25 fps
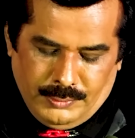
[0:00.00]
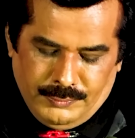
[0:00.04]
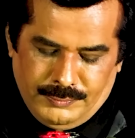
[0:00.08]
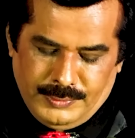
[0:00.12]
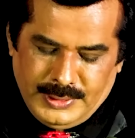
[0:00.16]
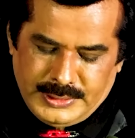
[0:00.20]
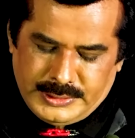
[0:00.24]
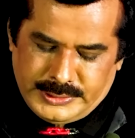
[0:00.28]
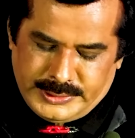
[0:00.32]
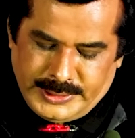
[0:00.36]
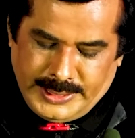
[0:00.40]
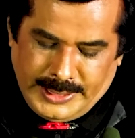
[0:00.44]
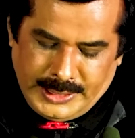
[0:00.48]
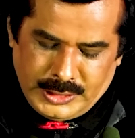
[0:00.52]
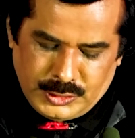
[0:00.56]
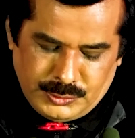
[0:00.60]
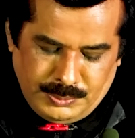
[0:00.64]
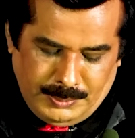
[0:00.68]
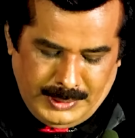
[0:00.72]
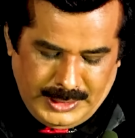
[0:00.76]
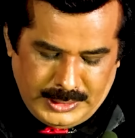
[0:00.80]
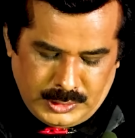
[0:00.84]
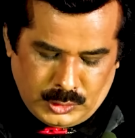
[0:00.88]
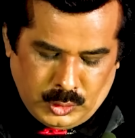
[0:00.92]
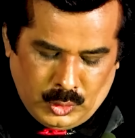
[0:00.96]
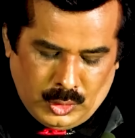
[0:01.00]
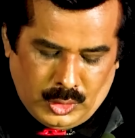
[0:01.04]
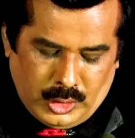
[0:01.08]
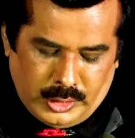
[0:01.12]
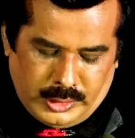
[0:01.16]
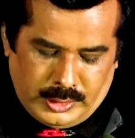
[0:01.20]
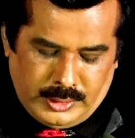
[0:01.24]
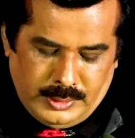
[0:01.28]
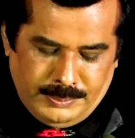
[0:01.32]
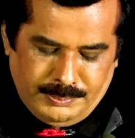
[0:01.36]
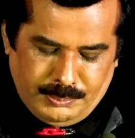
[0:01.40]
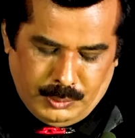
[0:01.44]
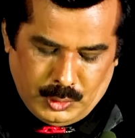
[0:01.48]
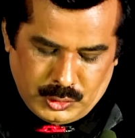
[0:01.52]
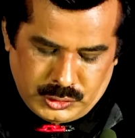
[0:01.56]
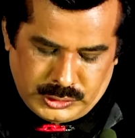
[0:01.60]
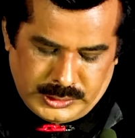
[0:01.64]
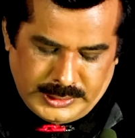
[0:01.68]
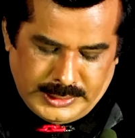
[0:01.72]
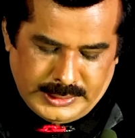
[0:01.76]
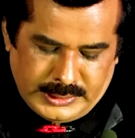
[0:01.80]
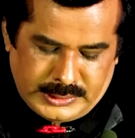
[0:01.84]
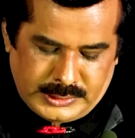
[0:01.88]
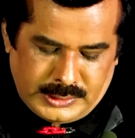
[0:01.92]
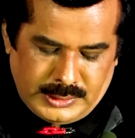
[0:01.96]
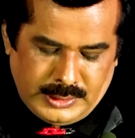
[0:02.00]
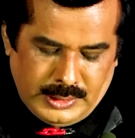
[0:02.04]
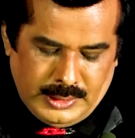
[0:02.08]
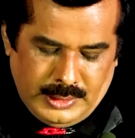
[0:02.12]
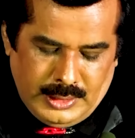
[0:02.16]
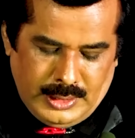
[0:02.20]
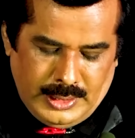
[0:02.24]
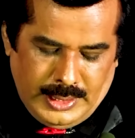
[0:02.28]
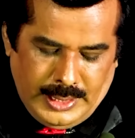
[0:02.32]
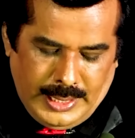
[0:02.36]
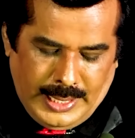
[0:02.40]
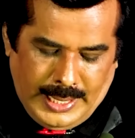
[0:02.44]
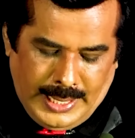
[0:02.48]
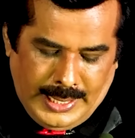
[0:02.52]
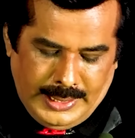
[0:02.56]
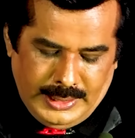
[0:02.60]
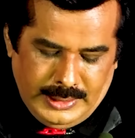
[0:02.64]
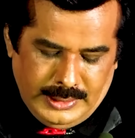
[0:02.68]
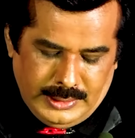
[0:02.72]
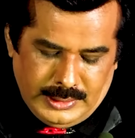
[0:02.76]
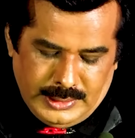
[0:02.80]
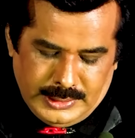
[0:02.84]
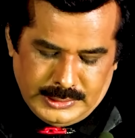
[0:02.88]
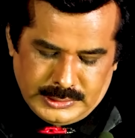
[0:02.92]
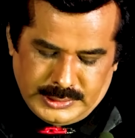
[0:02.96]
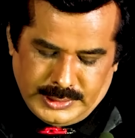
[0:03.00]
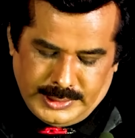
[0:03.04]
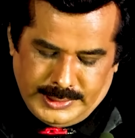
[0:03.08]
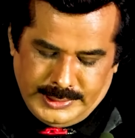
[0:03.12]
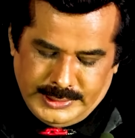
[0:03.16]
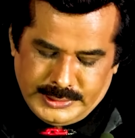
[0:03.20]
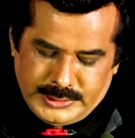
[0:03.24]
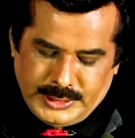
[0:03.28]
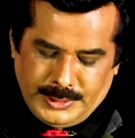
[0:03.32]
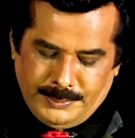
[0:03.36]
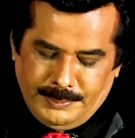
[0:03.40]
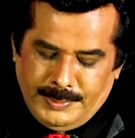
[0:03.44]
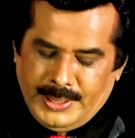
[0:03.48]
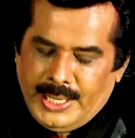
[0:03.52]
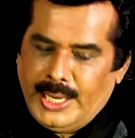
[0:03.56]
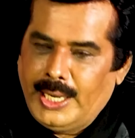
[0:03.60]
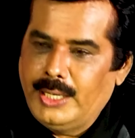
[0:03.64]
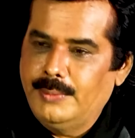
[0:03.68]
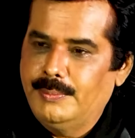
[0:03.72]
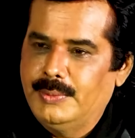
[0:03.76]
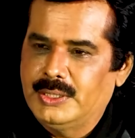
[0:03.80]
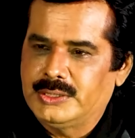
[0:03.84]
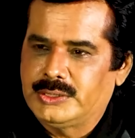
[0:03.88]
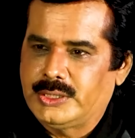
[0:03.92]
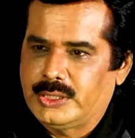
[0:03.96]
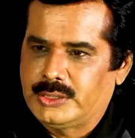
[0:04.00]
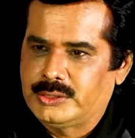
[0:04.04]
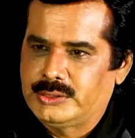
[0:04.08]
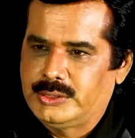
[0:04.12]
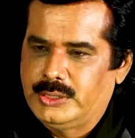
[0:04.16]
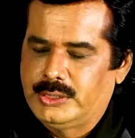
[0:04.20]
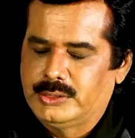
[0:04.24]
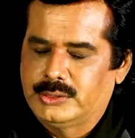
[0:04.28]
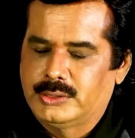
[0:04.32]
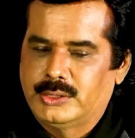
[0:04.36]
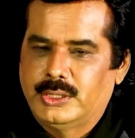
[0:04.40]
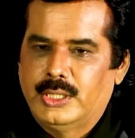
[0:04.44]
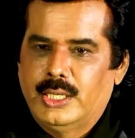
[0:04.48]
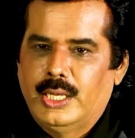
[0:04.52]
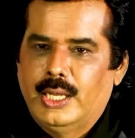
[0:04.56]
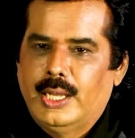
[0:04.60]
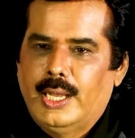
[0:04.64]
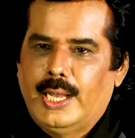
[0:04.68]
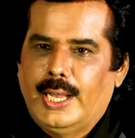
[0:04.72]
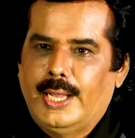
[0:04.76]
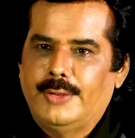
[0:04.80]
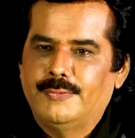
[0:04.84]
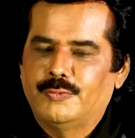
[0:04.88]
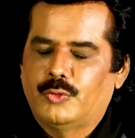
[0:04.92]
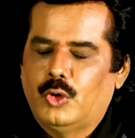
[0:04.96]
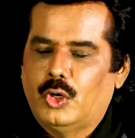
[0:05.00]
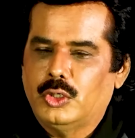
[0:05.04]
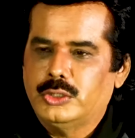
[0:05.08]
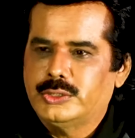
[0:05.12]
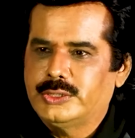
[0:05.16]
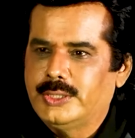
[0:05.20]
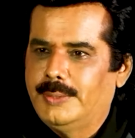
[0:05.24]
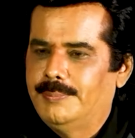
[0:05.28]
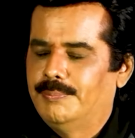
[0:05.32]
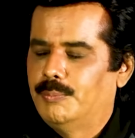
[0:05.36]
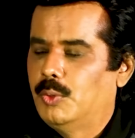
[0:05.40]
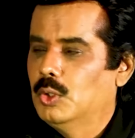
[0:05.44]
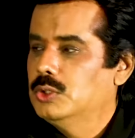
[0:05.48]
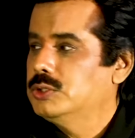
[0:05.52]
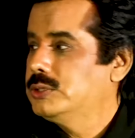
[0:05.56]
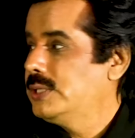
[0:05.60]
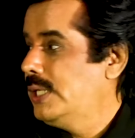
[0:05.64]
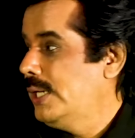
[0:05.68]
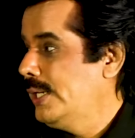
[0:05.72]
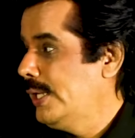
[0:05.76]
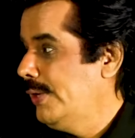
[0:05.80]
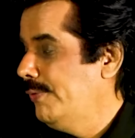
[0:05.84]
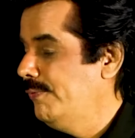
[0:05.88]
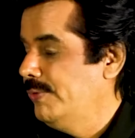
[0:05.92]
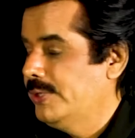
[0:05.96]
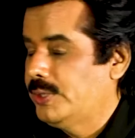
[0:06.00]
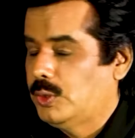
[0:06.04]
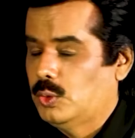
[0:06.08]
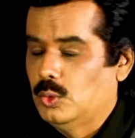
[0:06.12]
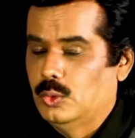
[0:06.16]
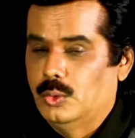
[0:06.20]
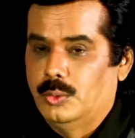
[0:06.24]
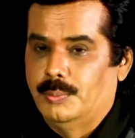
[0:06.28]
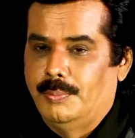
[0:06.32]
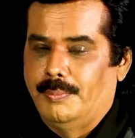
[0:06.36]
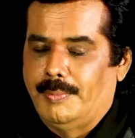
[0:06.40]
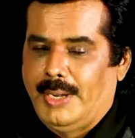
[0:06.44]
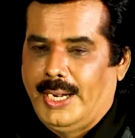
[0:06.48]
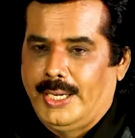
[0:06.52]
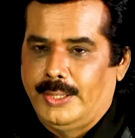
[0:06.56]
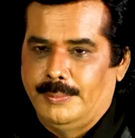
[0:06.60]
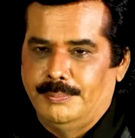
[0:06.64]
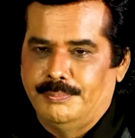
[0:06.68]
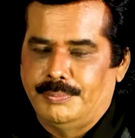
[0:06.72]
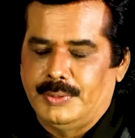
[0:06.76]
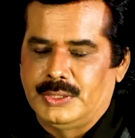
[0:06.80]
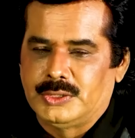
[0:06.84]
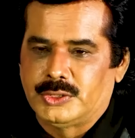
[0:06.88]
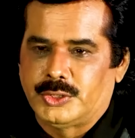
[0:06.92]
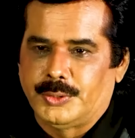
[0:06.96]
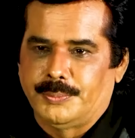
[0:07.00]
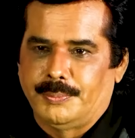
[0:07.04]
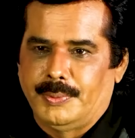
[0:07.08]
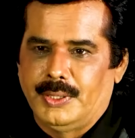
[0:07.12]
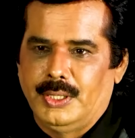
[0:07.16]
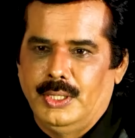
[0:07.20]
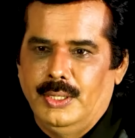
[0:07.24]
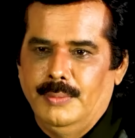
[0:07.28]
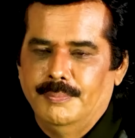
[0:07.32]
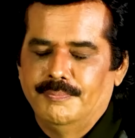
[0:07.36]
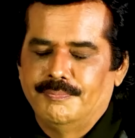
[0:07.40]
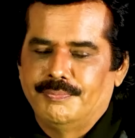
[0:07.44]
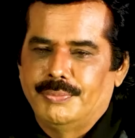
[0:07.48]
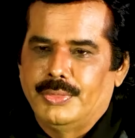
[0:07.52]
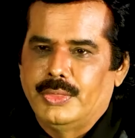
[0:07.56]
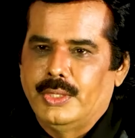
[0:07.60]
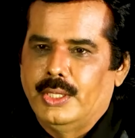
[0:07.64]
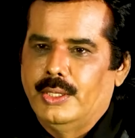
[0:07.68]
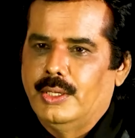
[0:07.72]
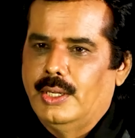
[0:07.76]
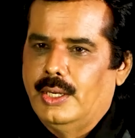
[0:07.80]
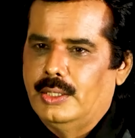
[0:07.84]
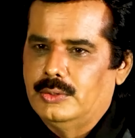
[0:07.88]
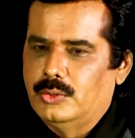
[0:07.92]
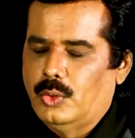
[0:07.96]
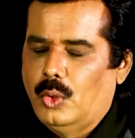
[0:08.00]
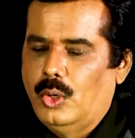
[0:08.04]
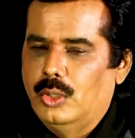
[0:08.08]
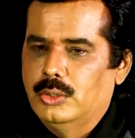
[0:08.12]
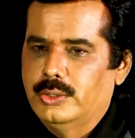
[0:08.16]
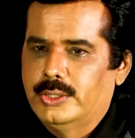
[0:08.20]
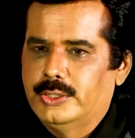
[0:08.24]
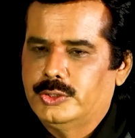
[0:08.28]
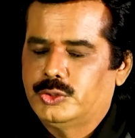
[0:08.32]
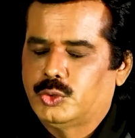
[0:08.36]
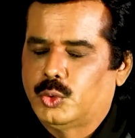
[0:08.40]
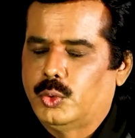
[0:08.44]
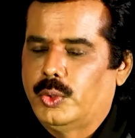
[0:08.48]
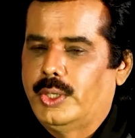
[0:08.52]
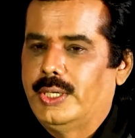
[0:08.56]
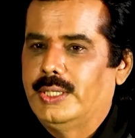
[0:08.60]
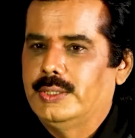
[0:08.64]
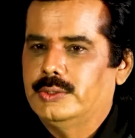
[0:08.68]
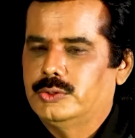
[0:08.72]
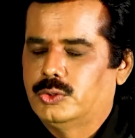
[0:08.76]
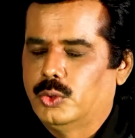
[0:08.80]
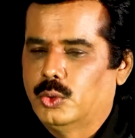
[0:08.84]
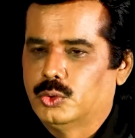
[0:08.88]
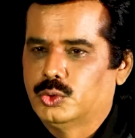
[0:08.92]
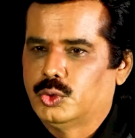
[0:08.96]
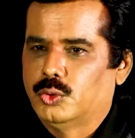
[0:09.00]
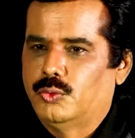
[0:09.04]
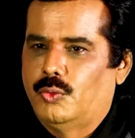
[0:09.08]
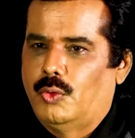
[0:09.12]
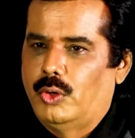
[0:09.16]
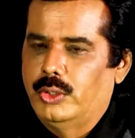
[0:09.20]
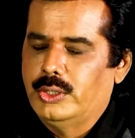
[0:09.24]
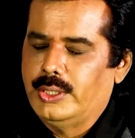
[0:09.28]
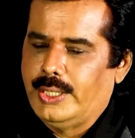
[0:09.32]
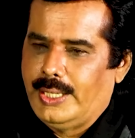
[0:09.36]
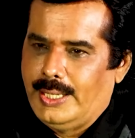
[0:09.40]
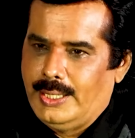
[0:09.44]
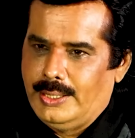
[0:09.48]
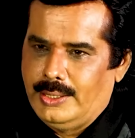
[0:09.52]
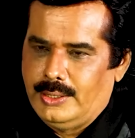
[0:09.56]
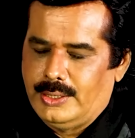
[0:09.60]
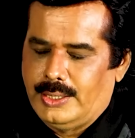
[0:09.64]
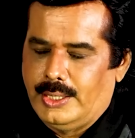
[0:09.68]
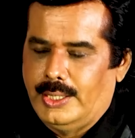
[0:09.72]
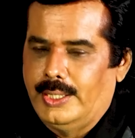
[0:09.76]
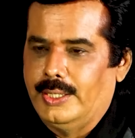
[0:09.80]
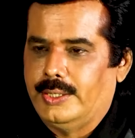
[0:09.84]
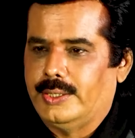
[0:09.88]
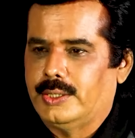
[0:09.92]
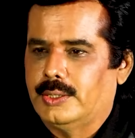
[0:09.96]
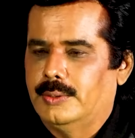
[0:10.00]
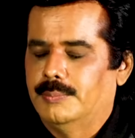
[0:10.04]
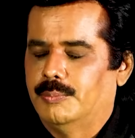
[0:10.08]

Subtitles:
which changed my thought process and is the reason behind my success. I've got some books, I'll give it to Madam Principal. All the students, those who want, can collect